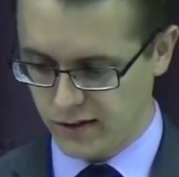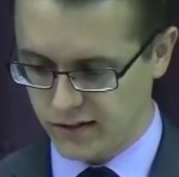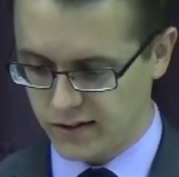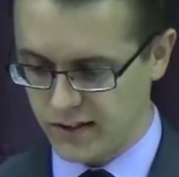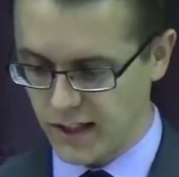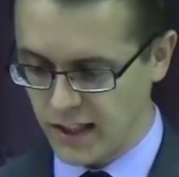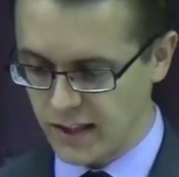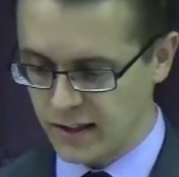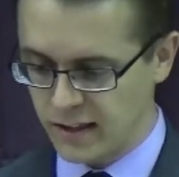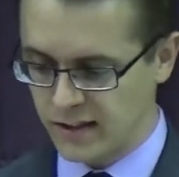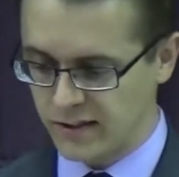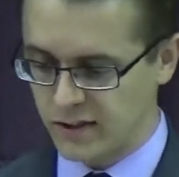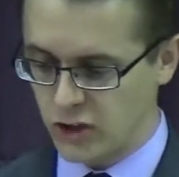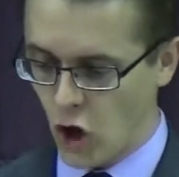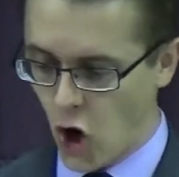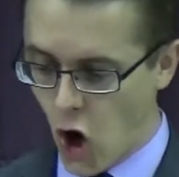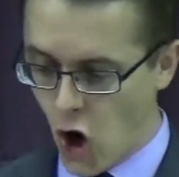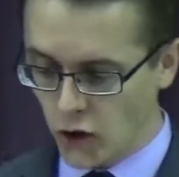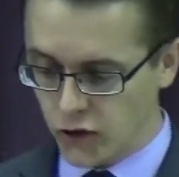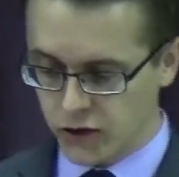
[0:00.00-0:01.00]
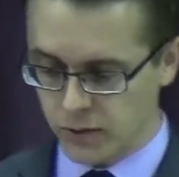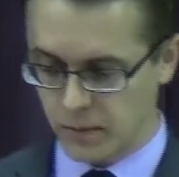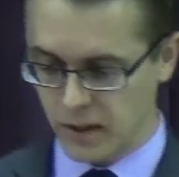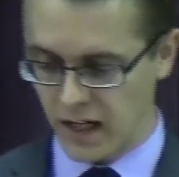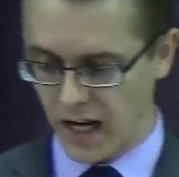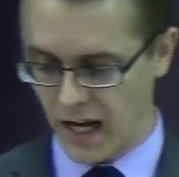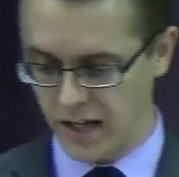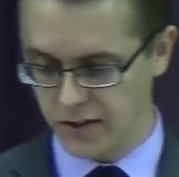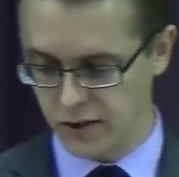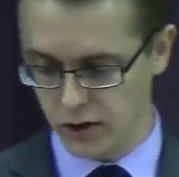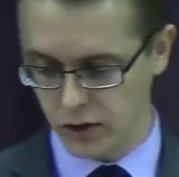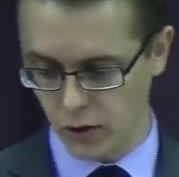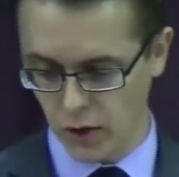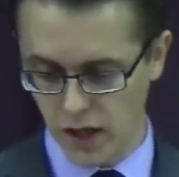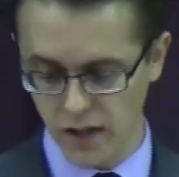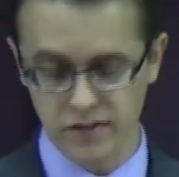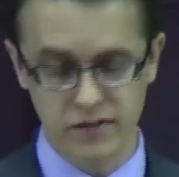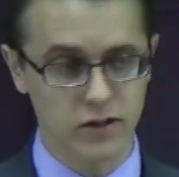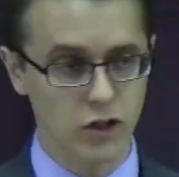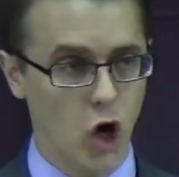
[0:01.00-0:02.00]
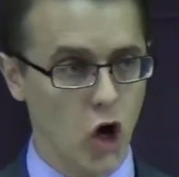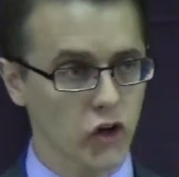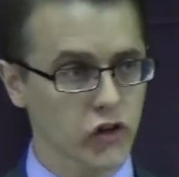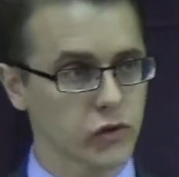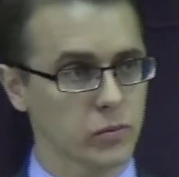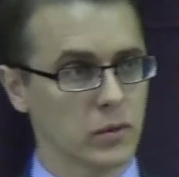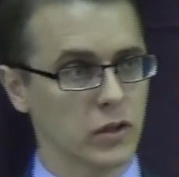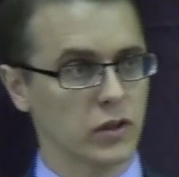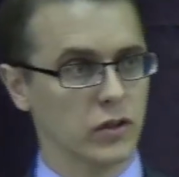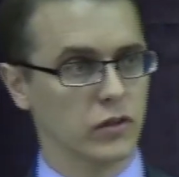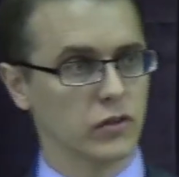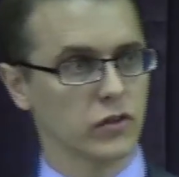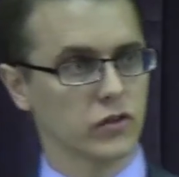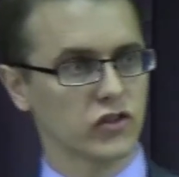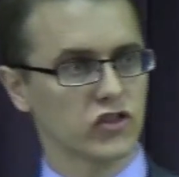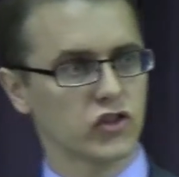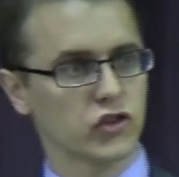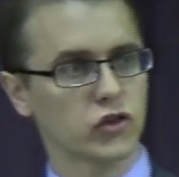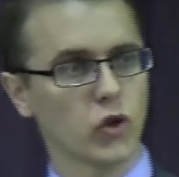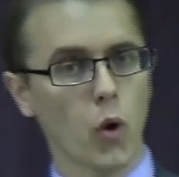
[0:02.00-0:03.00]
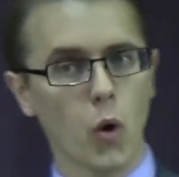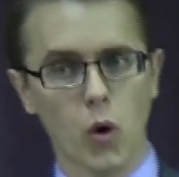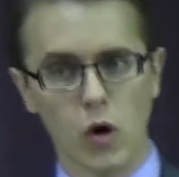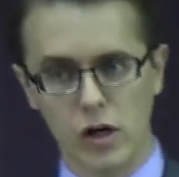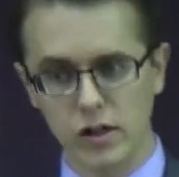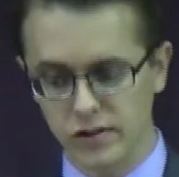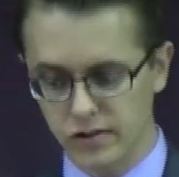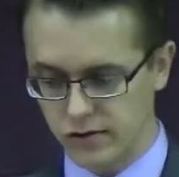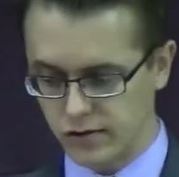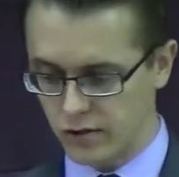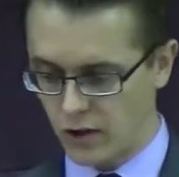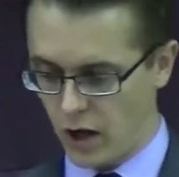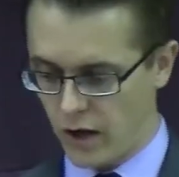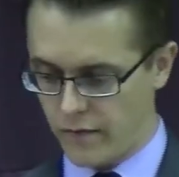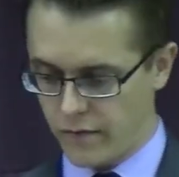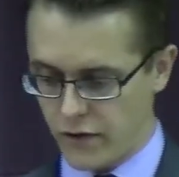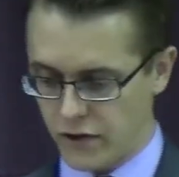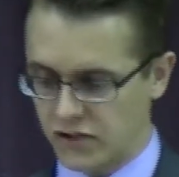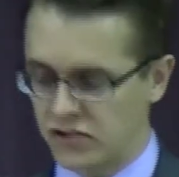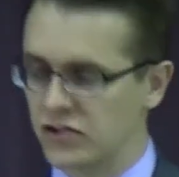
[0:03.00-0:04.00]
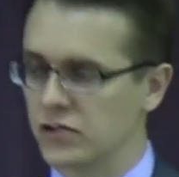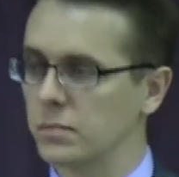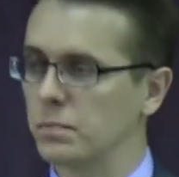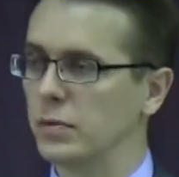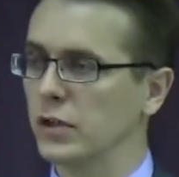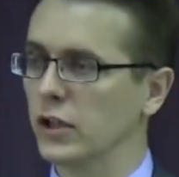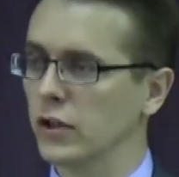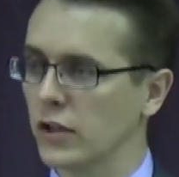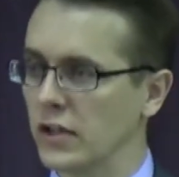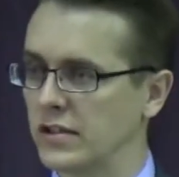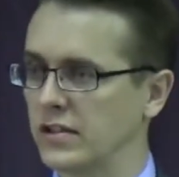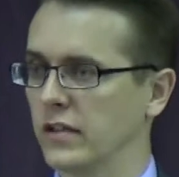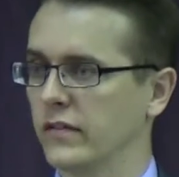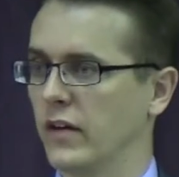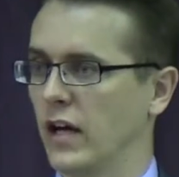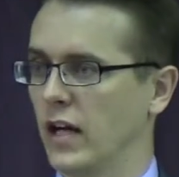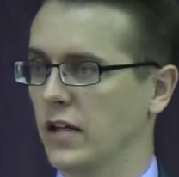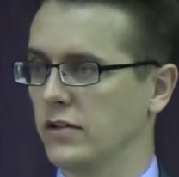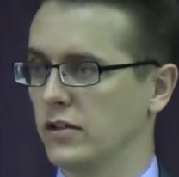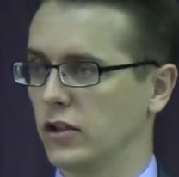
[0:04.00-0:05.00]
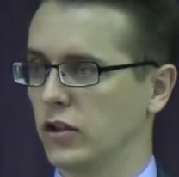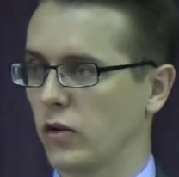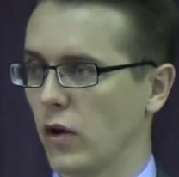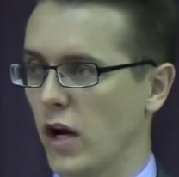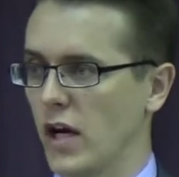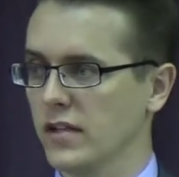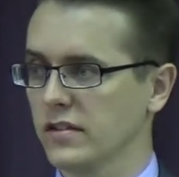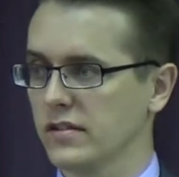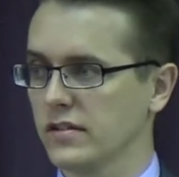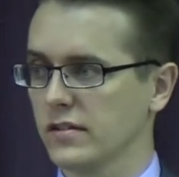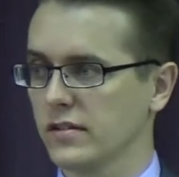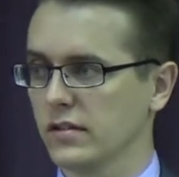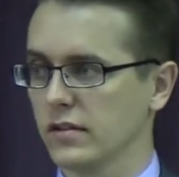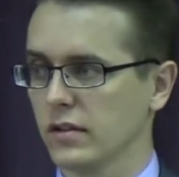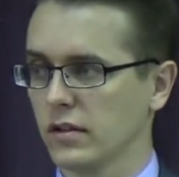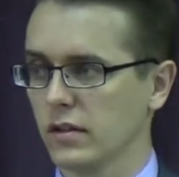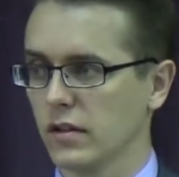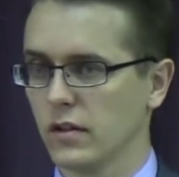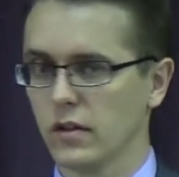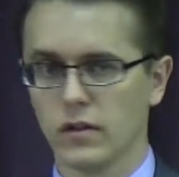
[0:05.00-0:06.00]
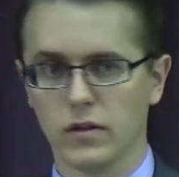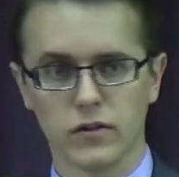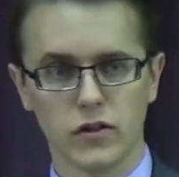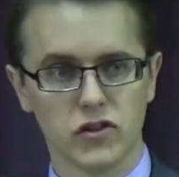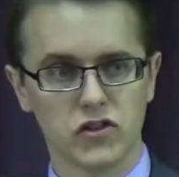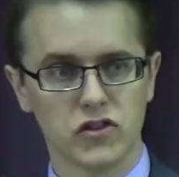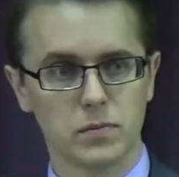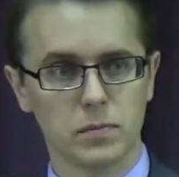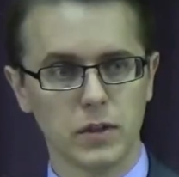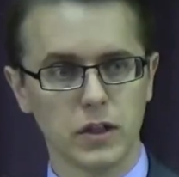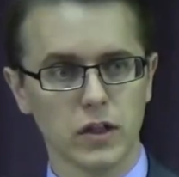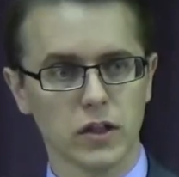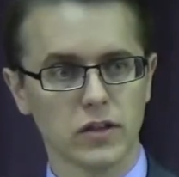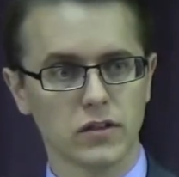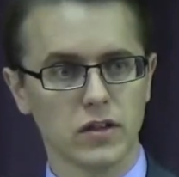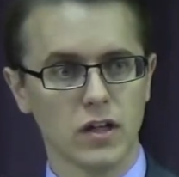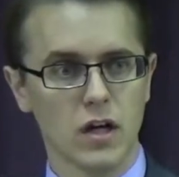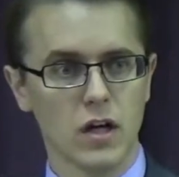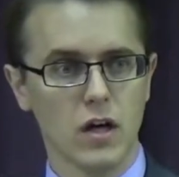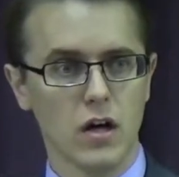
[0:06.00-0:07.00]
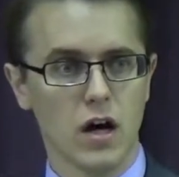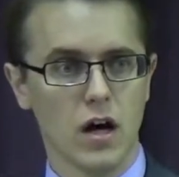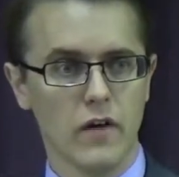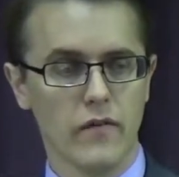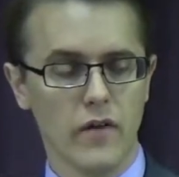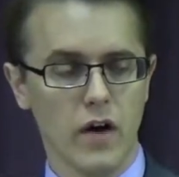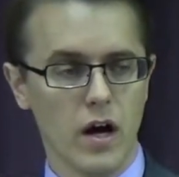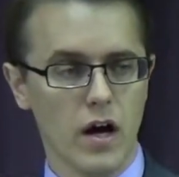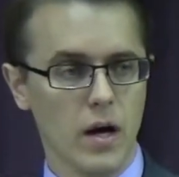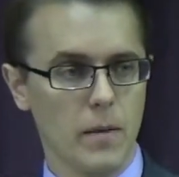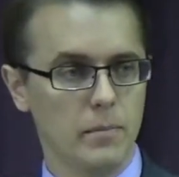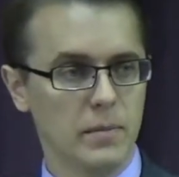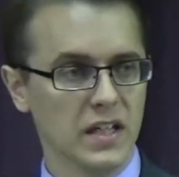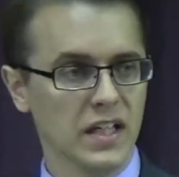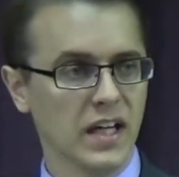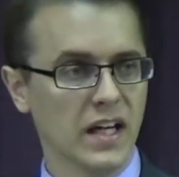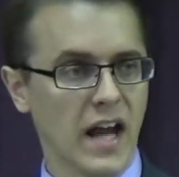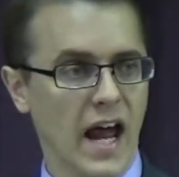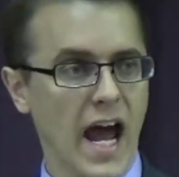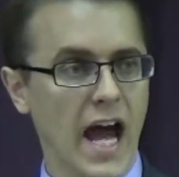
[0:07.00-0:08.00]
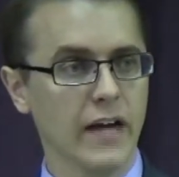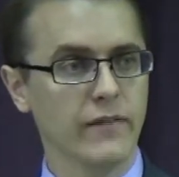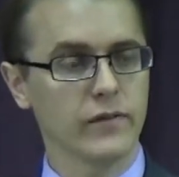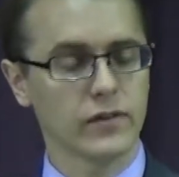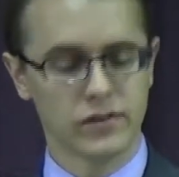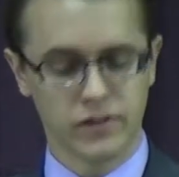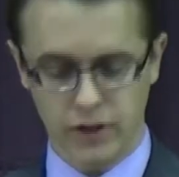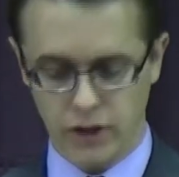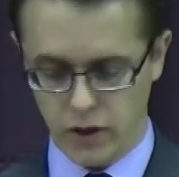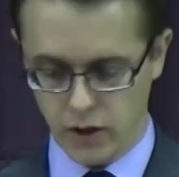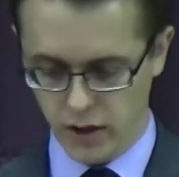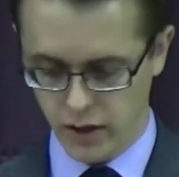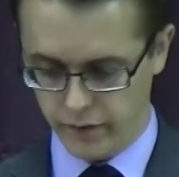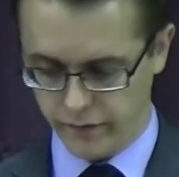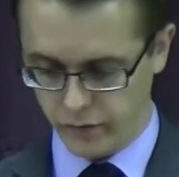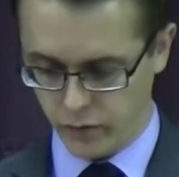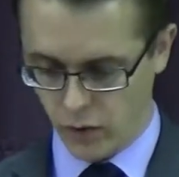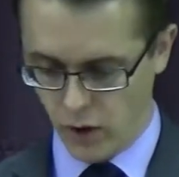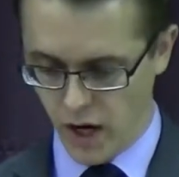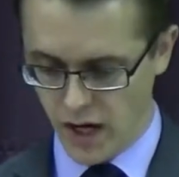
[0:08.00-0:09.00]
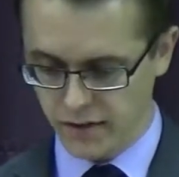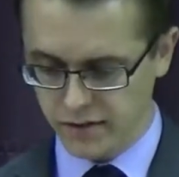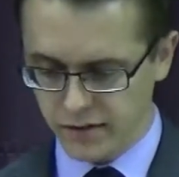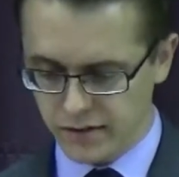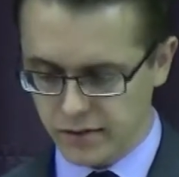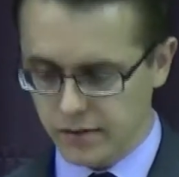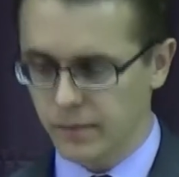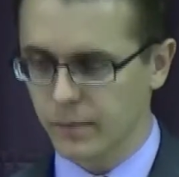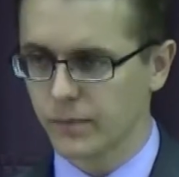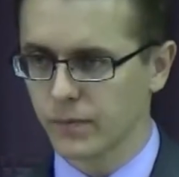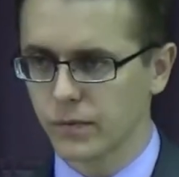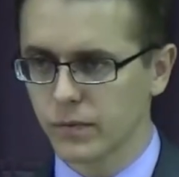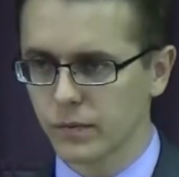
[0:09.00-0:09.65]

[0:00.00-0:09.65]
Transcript: Satan is the ultimate Antichrist, the ultimate source of this spirit of Antichrist, the spirit of uh, being an adversary of Christ.